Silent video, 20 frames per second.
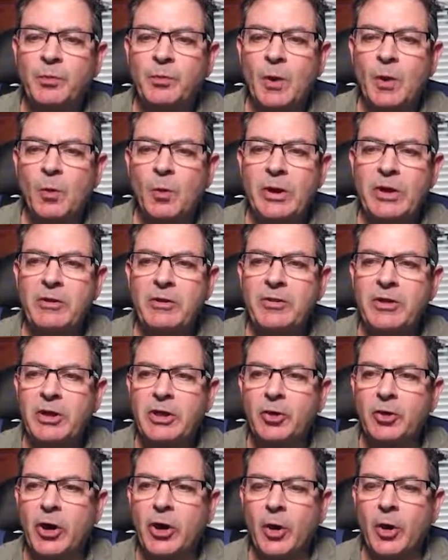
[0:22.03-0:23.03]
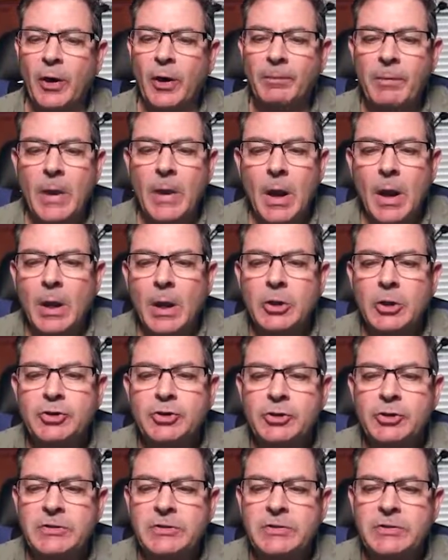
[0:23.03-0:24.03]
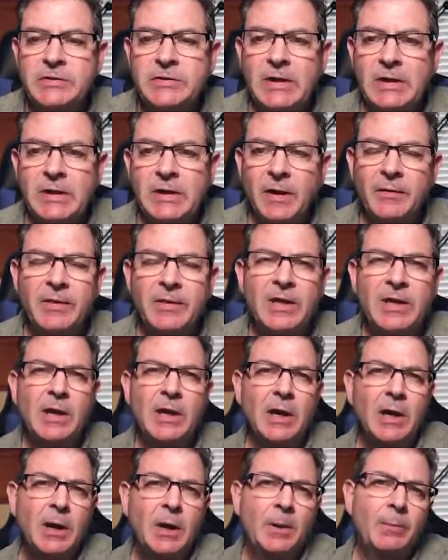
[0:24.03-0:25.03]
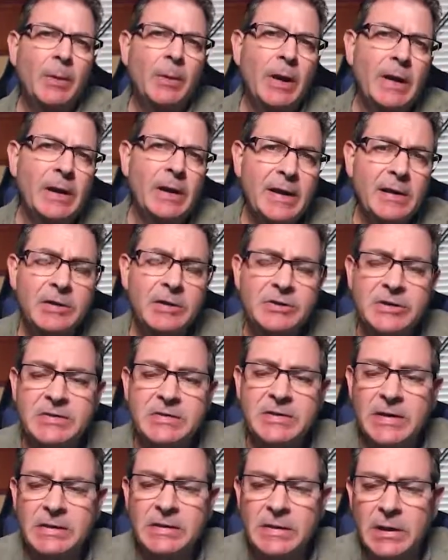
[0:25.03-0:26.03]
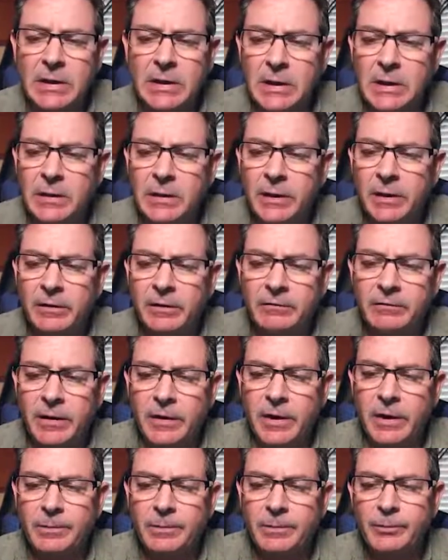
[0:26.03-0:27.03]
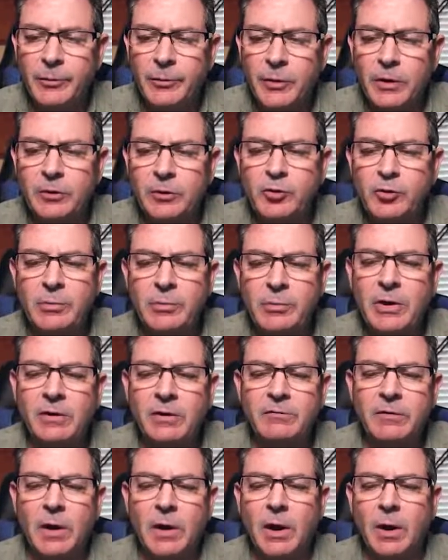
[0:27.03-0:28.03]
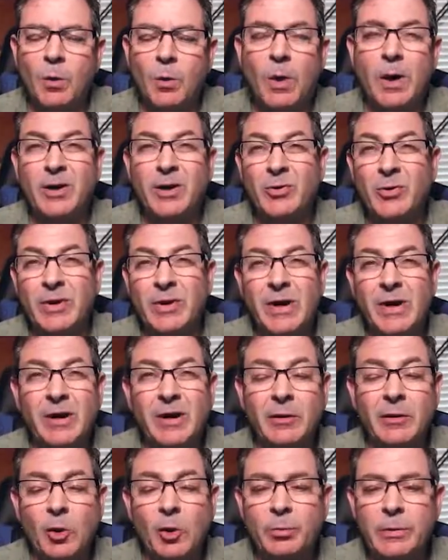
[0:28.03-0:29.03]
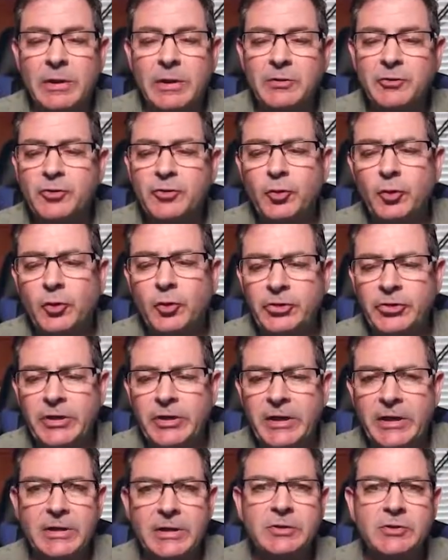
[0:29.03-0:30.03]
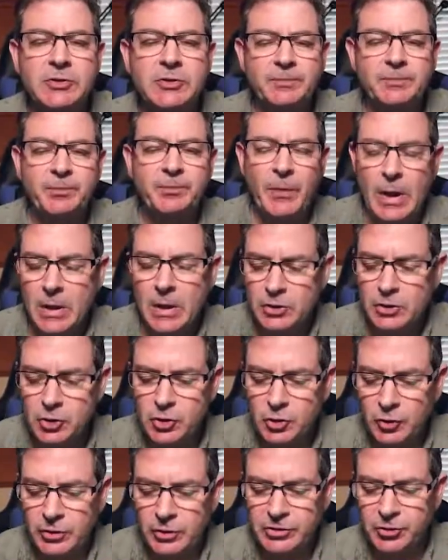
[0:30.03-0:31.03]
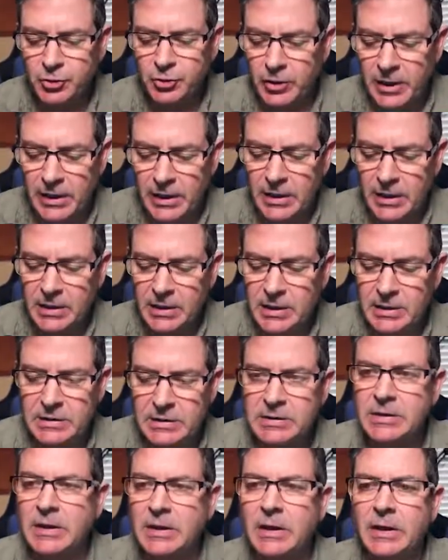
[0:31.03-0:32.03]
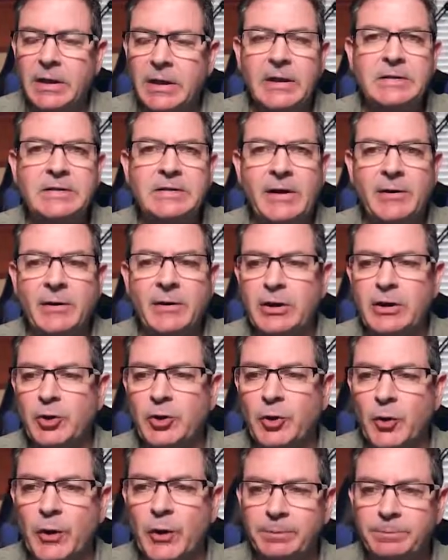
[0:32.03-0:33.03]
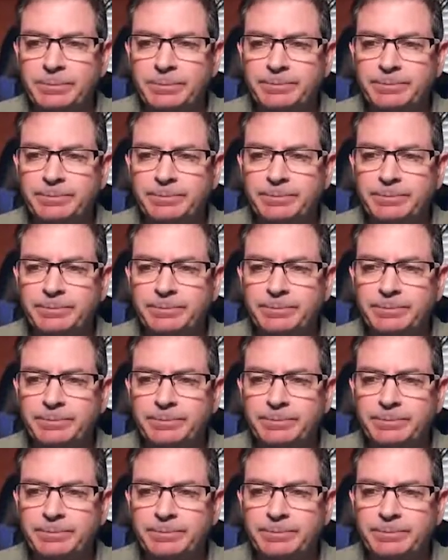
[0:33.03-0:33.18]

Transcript: Where Do You Think You're Going? So this is an, the, um, an analysis I did of uh, the treatment of uh, wandering and elopement in school settings. So let's go ahead and uh, get down into it.